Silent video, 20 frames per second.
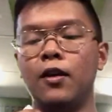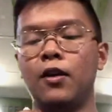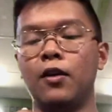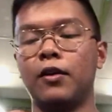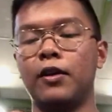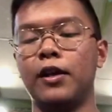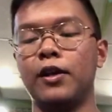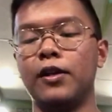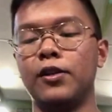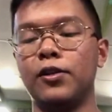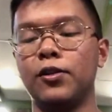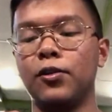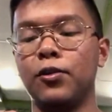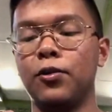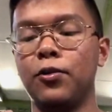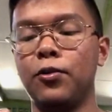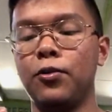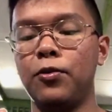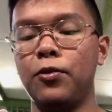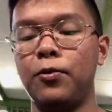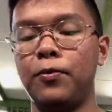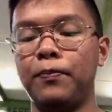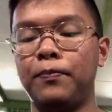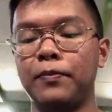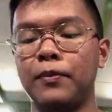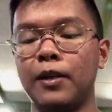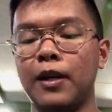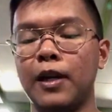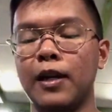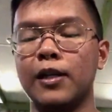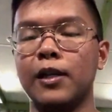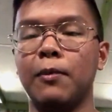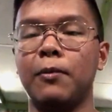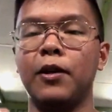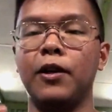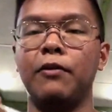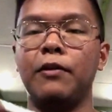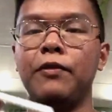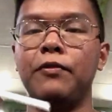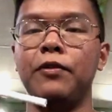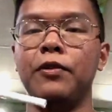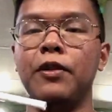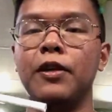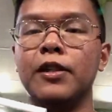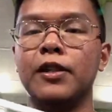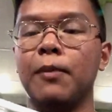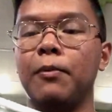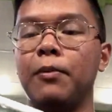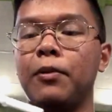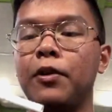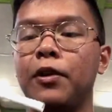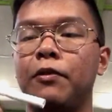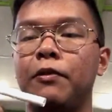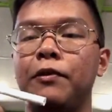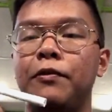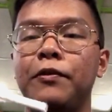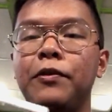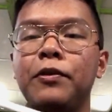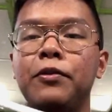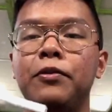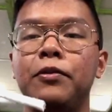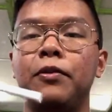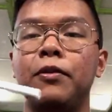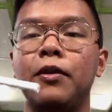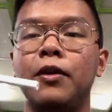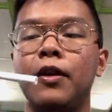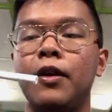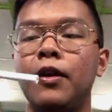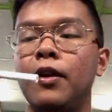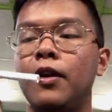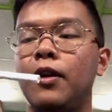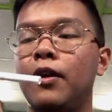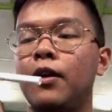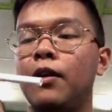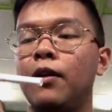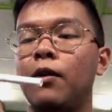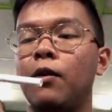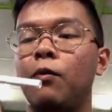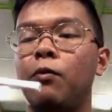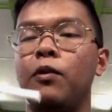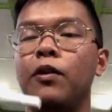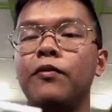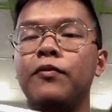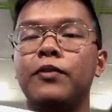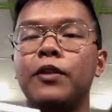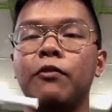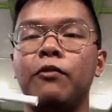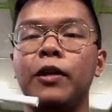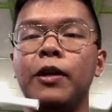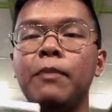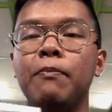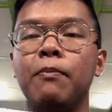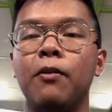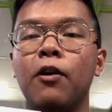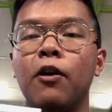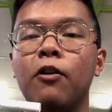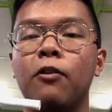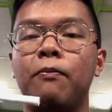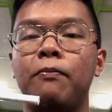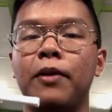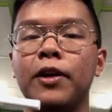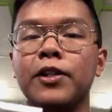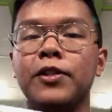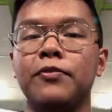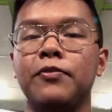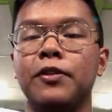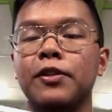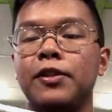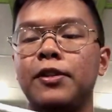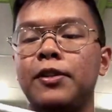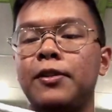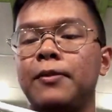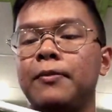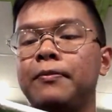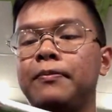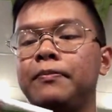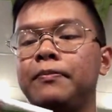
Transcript: Okay, so as I'm going to review this, I'm going to review with the green ball pressed first.